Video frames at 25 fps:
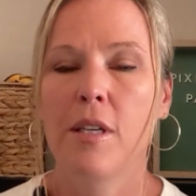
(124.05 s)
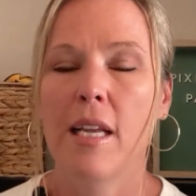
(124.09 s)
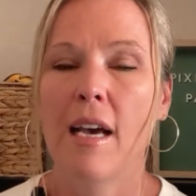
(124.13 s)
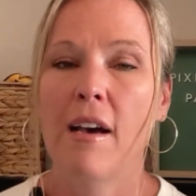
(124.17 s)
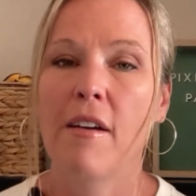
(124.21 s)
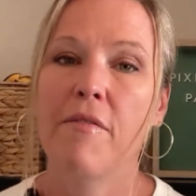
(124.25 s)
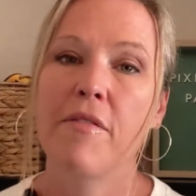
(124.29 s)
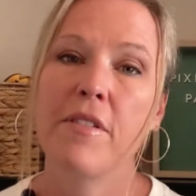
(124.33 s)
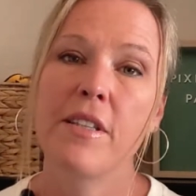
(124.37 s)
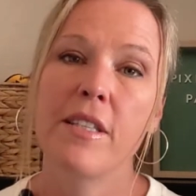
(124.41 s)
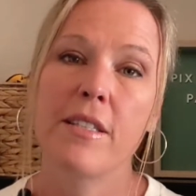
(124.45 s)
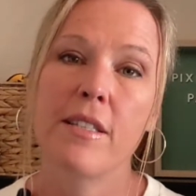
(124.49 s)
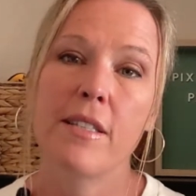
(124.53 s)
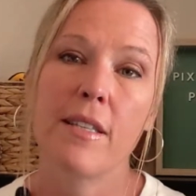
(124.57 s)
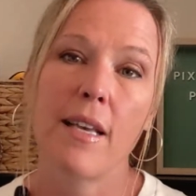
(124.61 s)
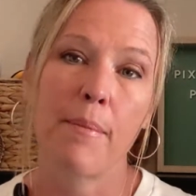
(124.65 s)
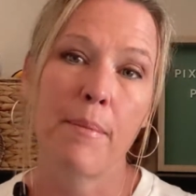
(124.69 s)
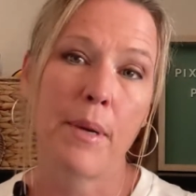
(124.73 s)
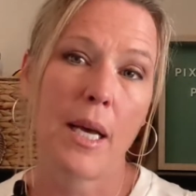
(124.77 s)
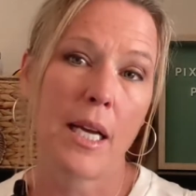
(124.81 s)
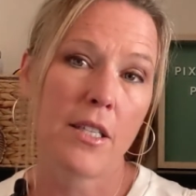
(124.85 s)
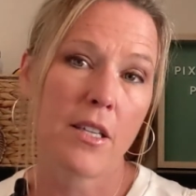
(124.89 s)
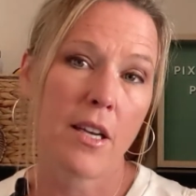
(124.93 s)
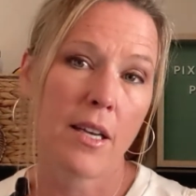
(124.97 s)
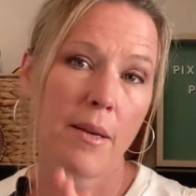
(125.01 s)
Now, I'm
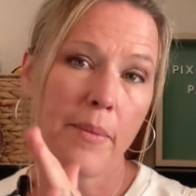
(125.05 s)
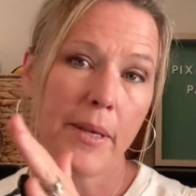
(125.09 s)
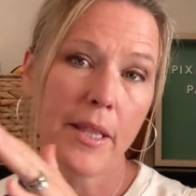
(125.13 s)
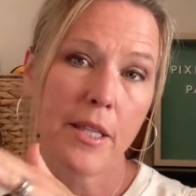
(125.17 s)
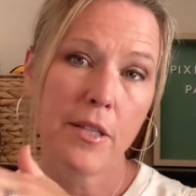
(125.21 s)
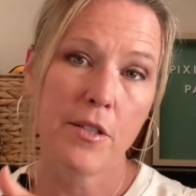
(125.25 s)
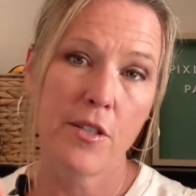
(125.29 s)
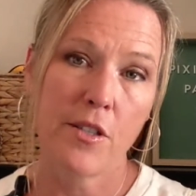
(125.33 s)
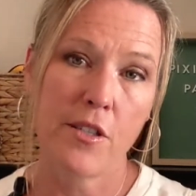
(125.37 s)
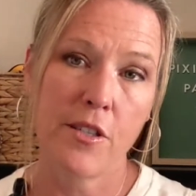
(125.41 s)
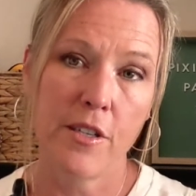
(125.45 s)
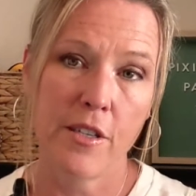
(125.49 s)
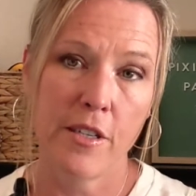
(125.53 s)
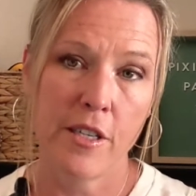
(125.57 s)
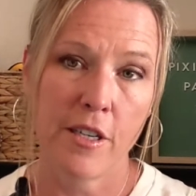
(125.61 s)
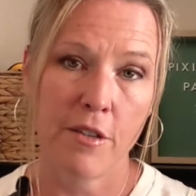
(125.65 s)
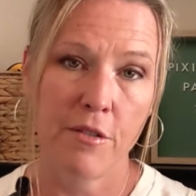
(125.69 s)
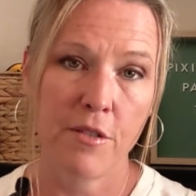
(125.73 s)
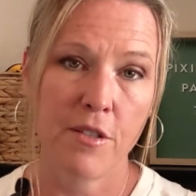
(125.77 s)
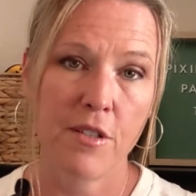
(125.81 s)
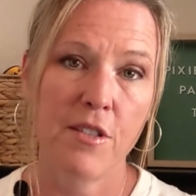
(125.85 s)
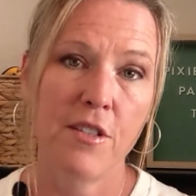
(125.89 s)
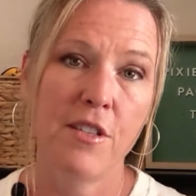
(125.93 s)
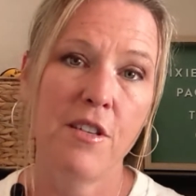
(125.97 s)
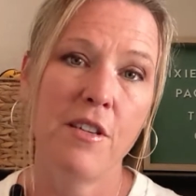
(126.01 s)
not talking about the
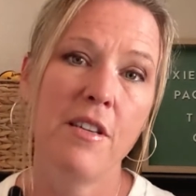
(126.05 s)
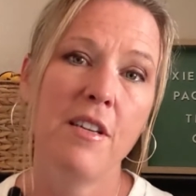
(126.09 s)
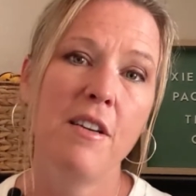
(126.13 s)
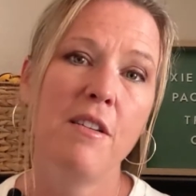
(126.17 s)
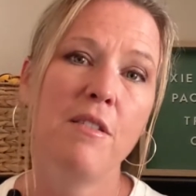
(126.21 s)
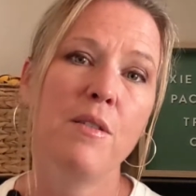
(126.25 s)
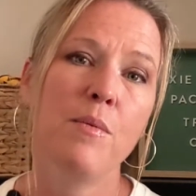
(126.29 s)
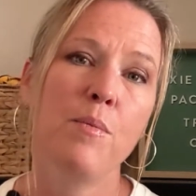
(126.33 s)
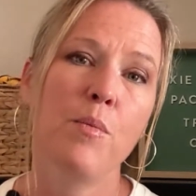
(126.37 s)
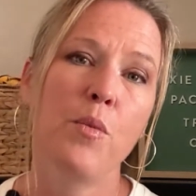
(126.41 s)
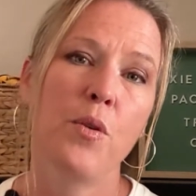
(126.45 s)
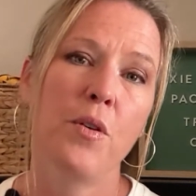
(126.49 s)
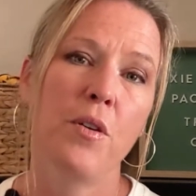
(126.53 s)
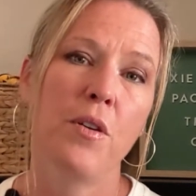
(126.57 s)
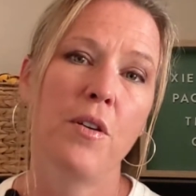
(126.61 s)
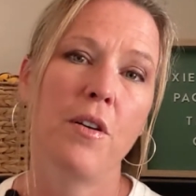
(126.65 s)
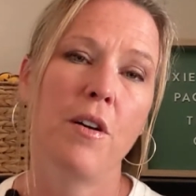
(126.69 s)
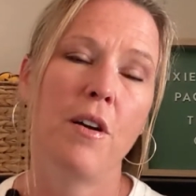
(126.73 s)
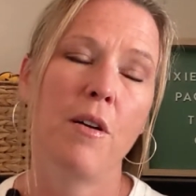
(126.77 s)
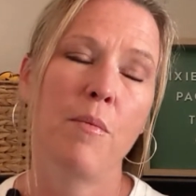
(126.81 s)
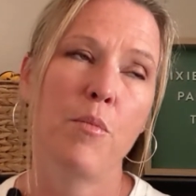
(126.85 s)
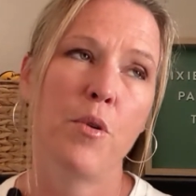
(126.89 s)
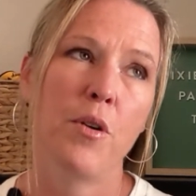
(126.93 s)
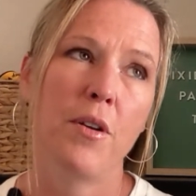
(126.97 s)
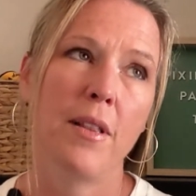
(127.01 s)
studios. The studios
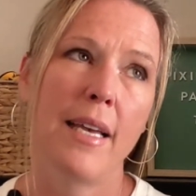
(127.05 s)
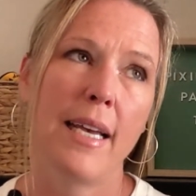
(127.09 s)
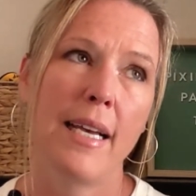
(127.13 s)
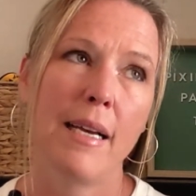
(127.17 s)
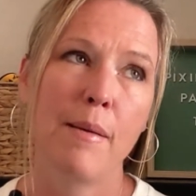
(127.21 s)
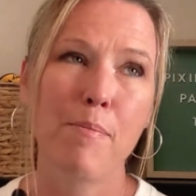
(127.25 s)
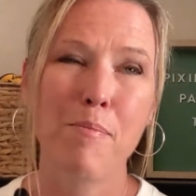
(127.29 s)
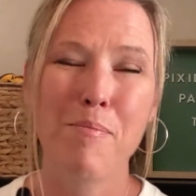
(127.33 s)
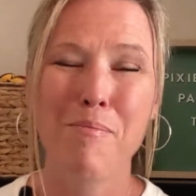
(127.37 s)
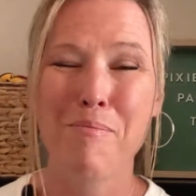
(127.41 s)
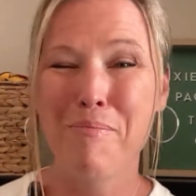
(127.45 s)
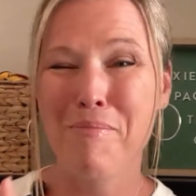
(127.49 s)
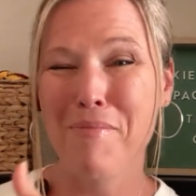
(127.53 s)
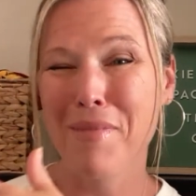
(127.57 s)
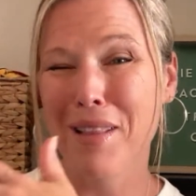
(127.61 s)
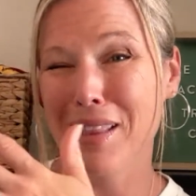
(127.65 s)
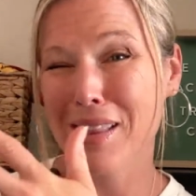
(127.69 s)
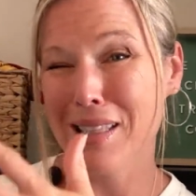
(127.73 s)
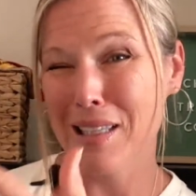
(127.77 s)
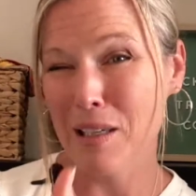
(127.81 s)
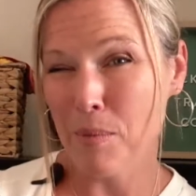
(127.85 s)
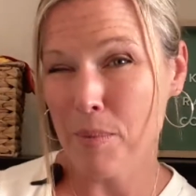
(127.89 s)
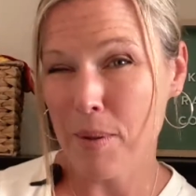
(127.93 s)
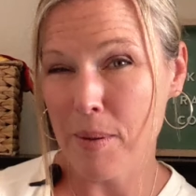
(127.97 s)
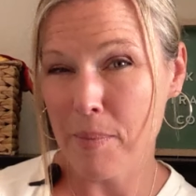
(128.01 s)
are more like a
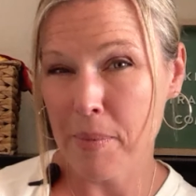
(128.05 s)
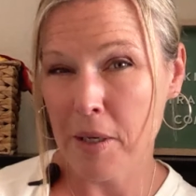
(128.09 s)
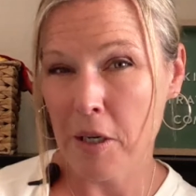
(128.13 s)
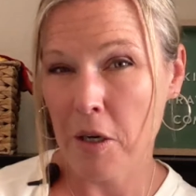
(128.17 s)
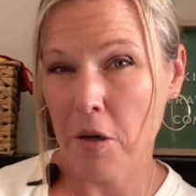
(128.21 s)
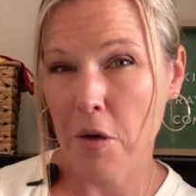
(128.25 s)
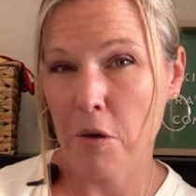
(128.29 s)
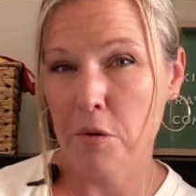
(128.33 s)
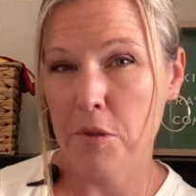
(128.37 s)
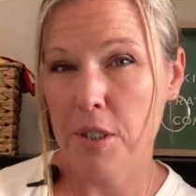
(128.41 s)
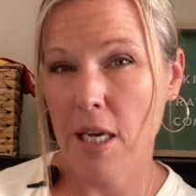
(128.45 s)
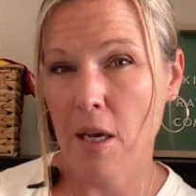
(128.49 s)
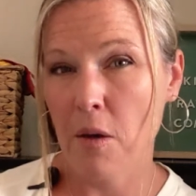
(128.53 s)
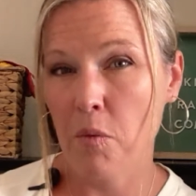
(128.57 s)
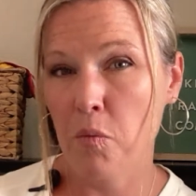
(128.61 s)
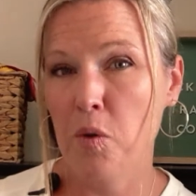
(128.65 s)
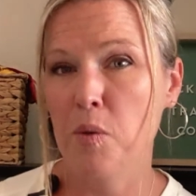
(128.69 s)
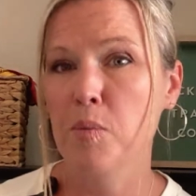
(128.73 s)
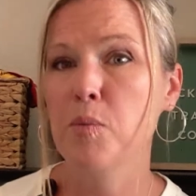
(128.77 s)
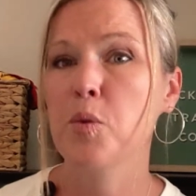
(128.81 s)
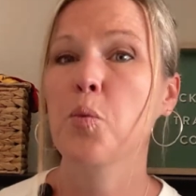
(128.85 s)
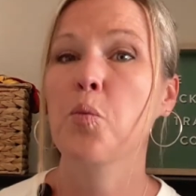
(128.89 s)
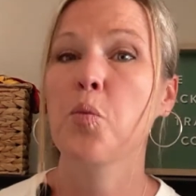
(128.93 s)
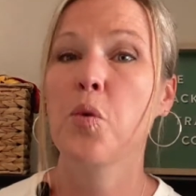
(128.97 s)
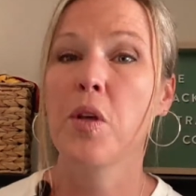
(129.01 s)
little bit bigger hotel
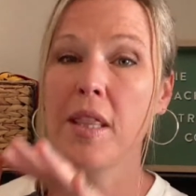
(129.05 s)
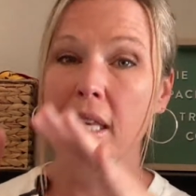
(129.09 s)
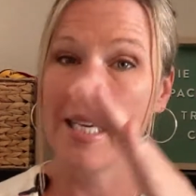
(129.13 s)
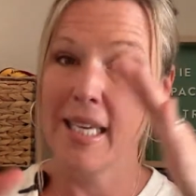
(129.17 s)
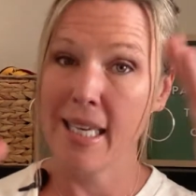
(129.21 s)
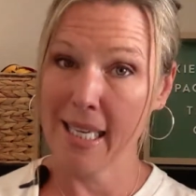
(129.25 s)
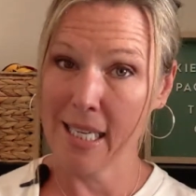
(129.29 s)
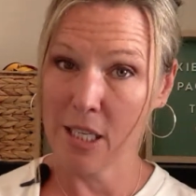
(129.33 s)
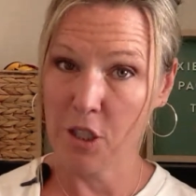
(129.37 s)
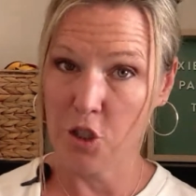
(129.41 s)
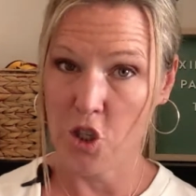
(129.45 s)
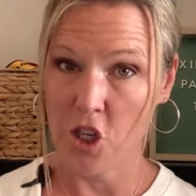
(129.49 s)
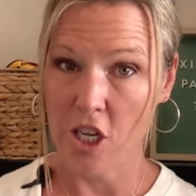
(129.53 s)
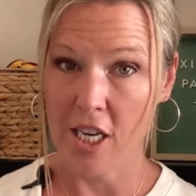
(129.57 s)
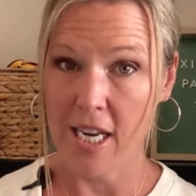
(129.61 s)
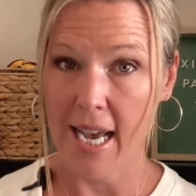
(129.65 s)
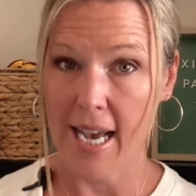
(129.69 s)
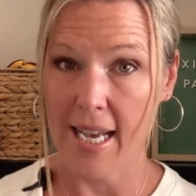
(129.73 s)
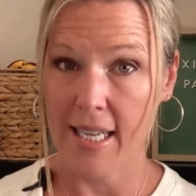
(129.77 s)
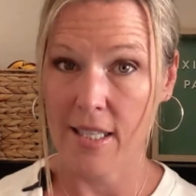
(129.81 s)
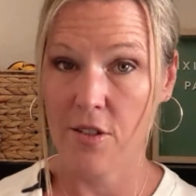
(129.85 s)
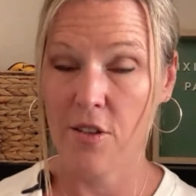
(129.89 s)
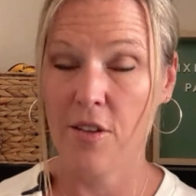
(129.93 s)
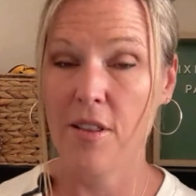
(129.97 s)
rooms with a kitchenette.